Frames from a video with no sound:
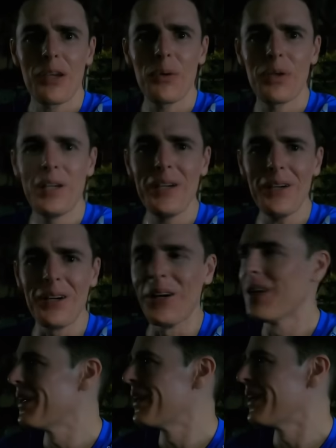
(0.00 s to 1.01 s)
down here.
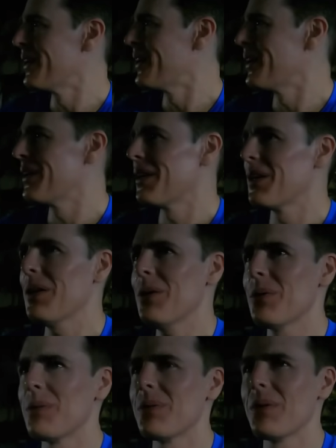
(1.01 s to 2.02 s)

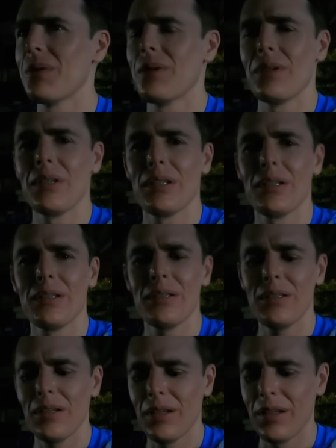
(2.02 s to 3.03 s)
Oh,
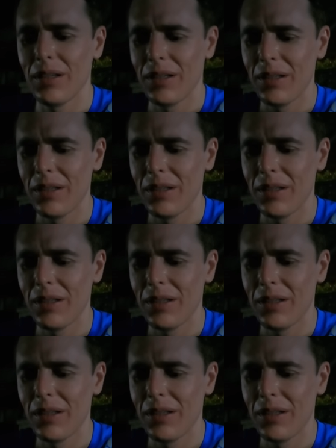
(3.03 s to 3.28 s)
yeah.